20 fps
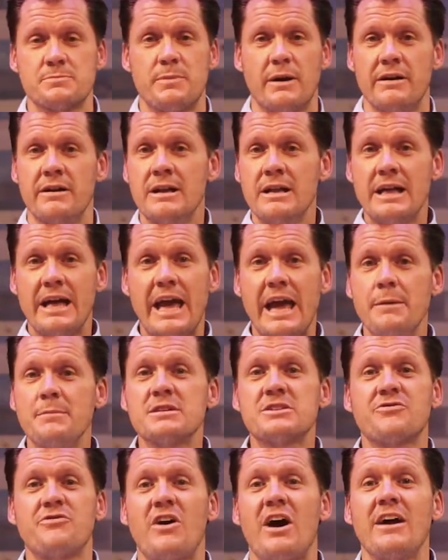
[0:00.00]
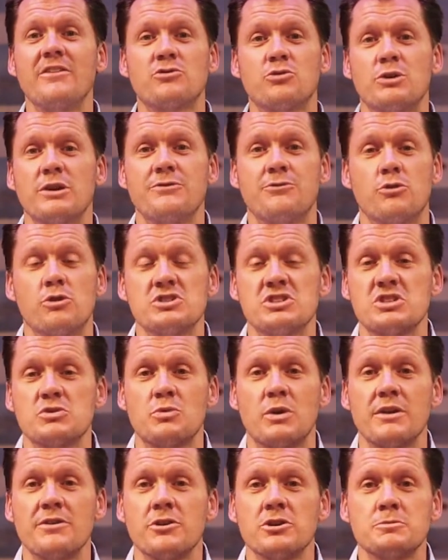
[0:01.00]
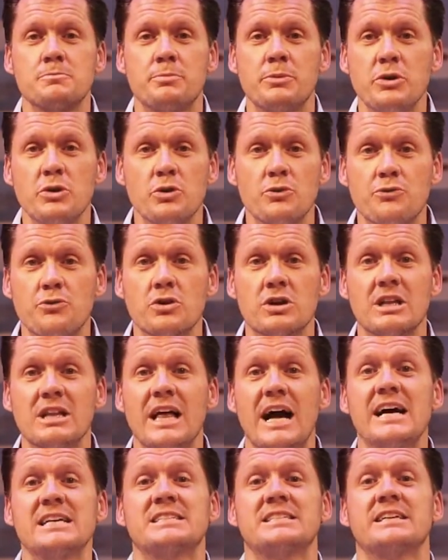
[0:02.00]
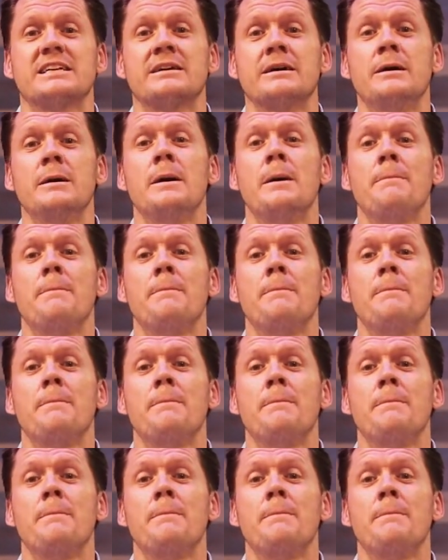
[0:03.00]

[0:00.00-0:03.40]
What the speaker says: But Amos 5:24 is just one of those beautiful classic